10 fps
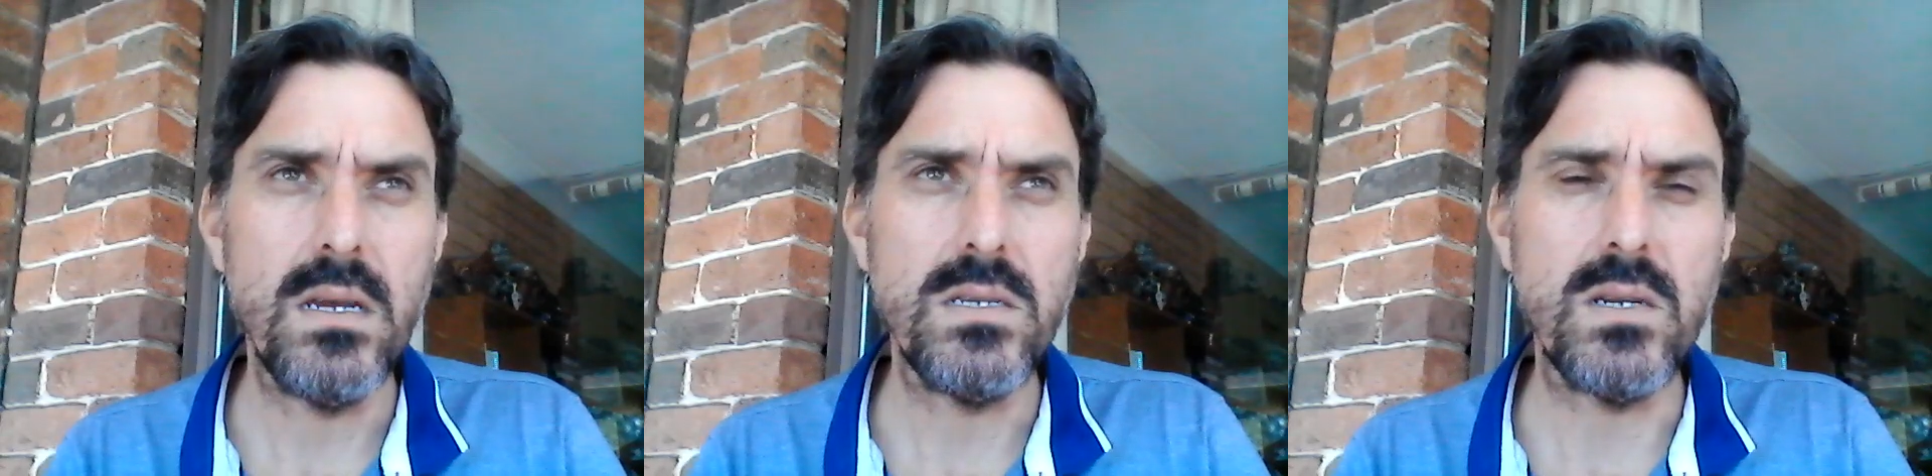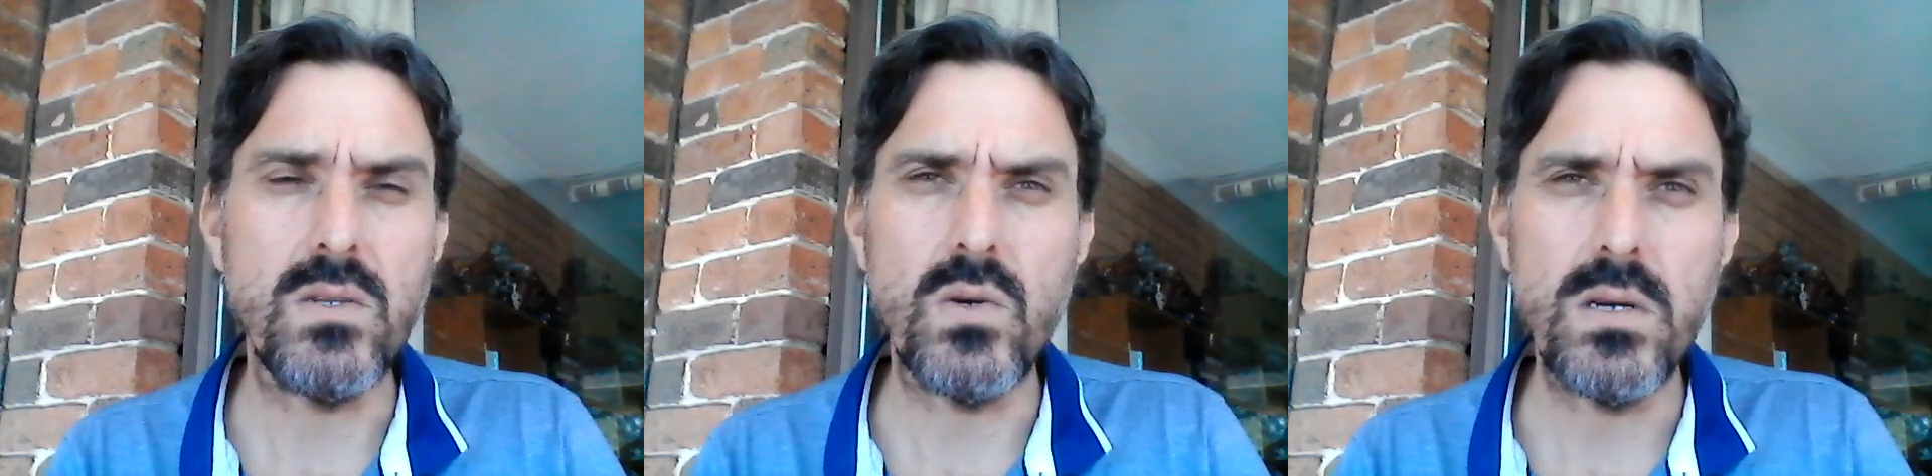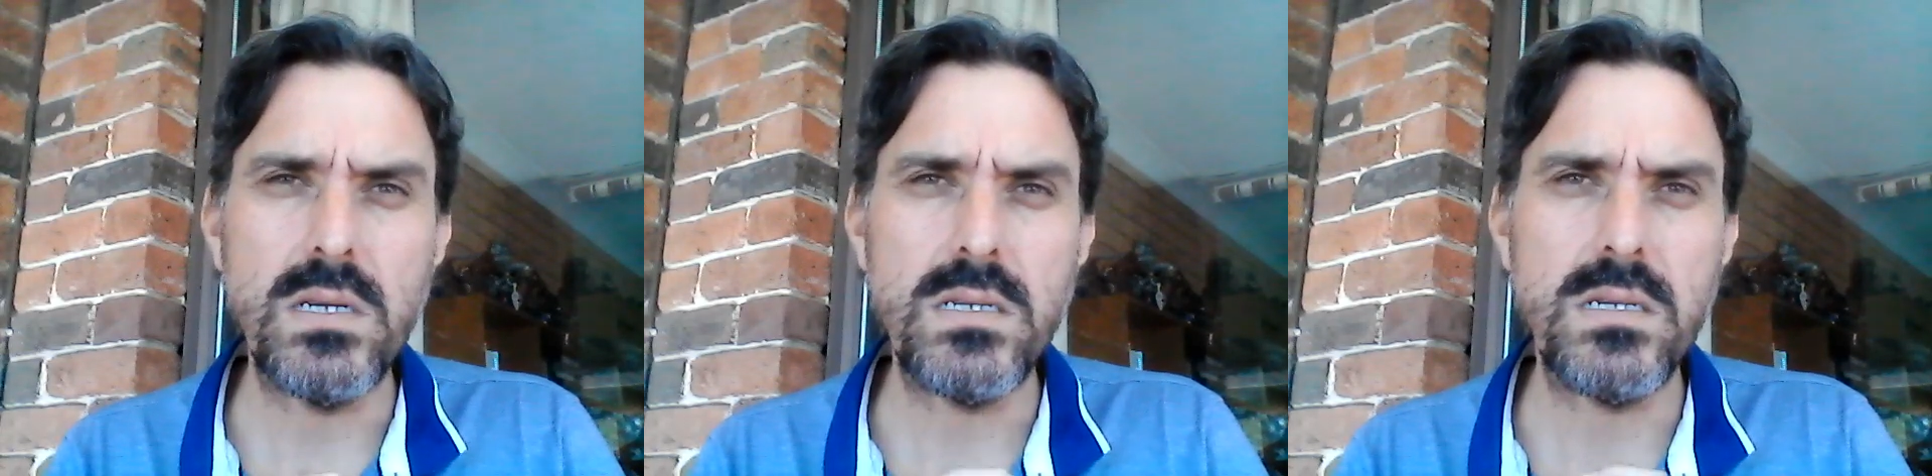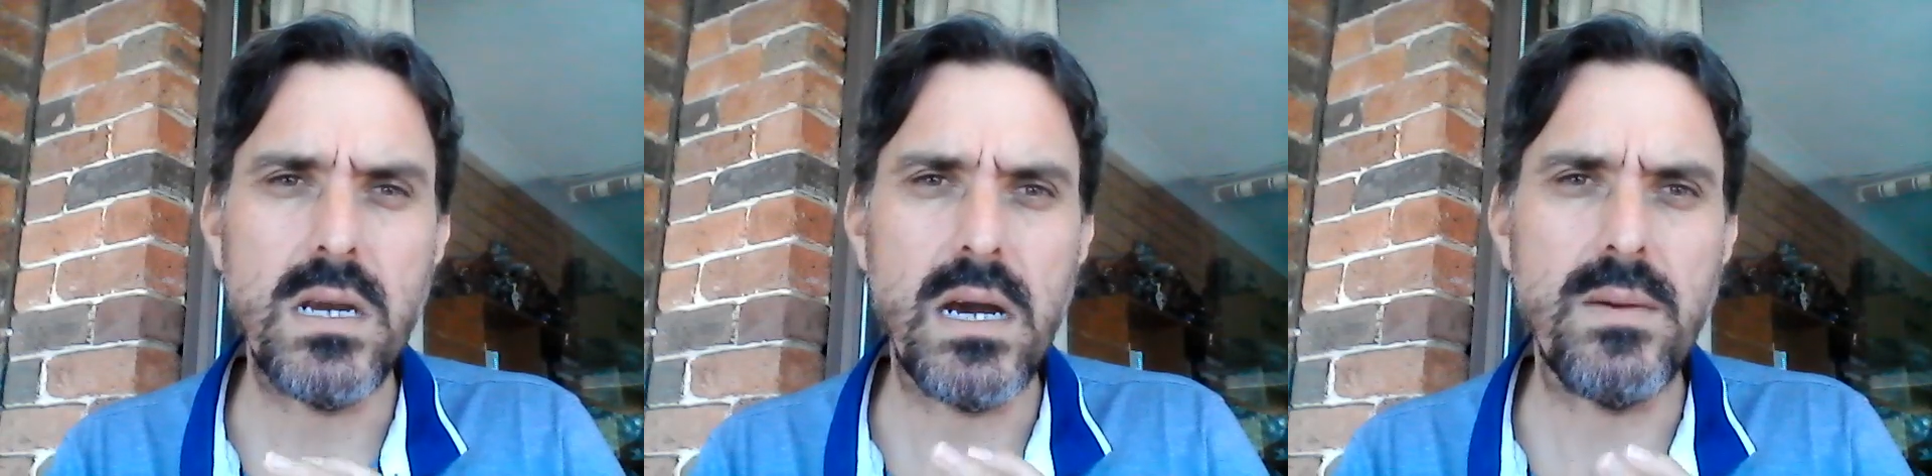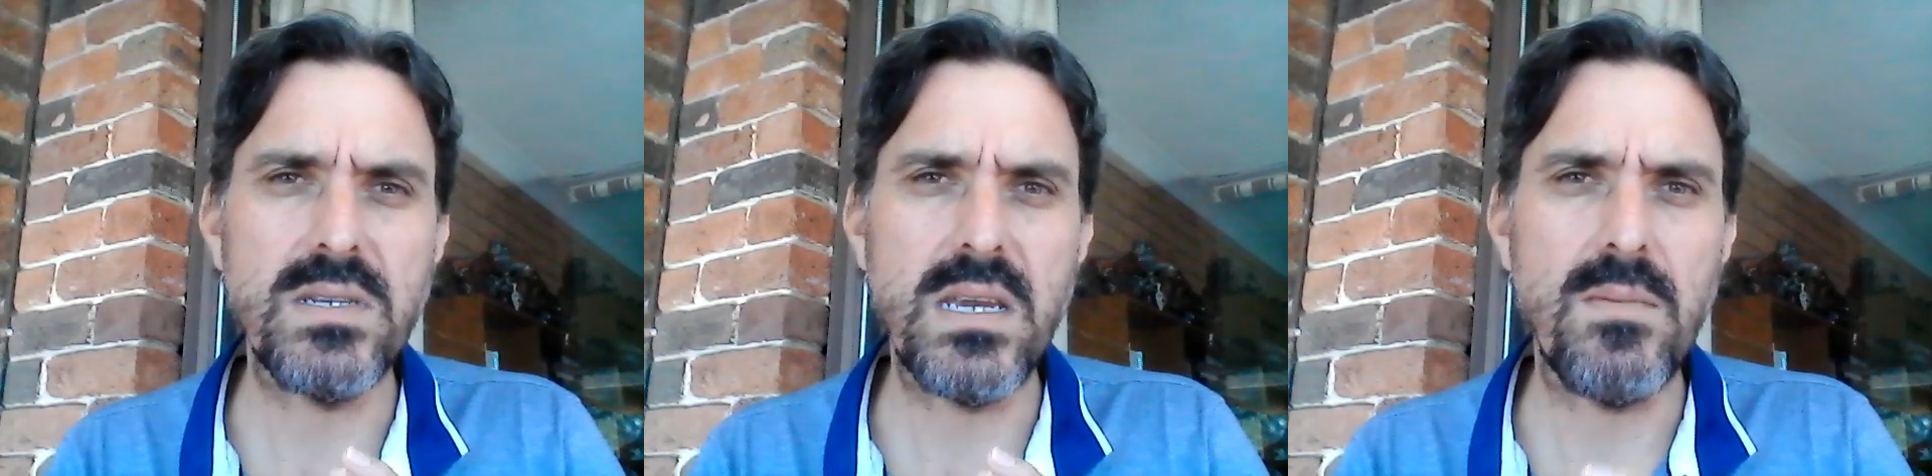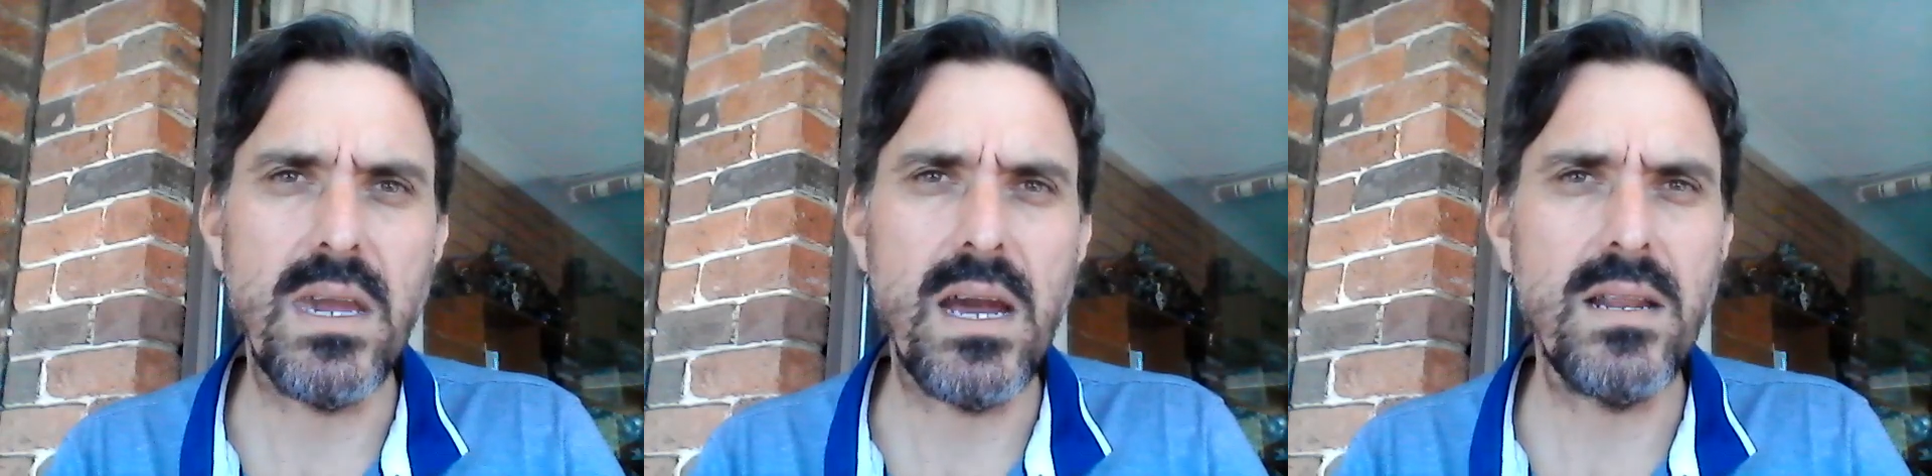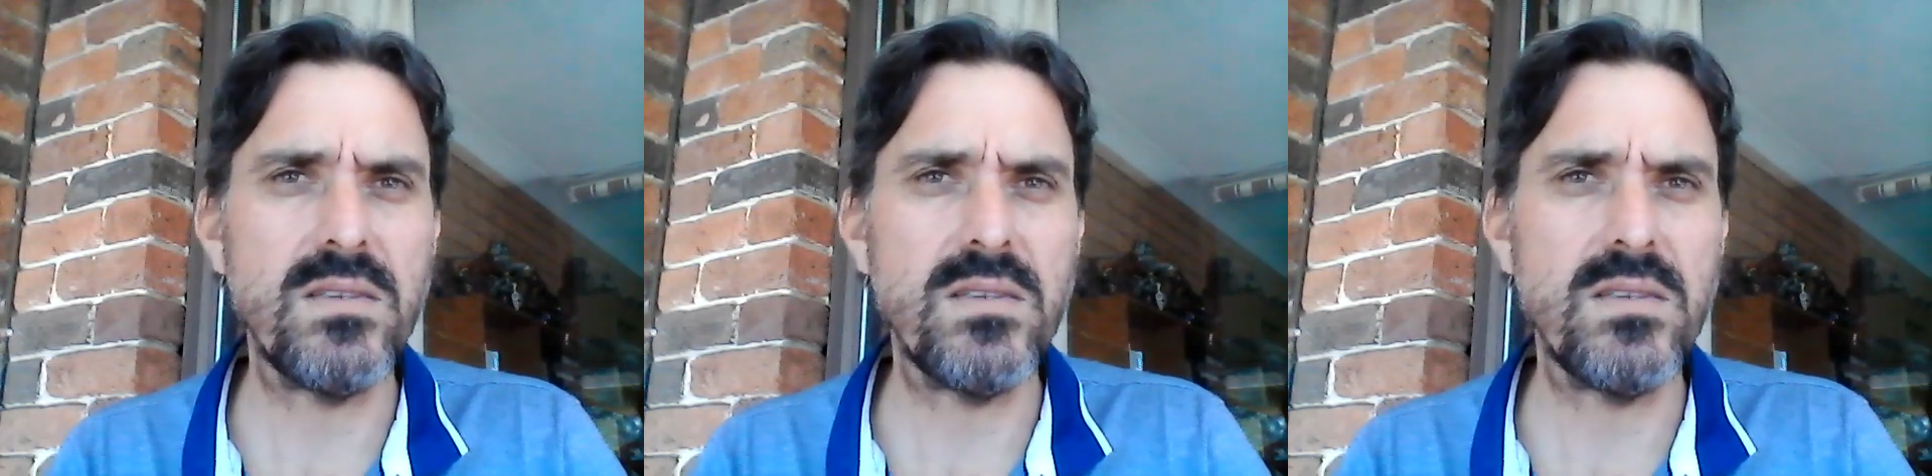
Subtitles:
Senadores is coming out.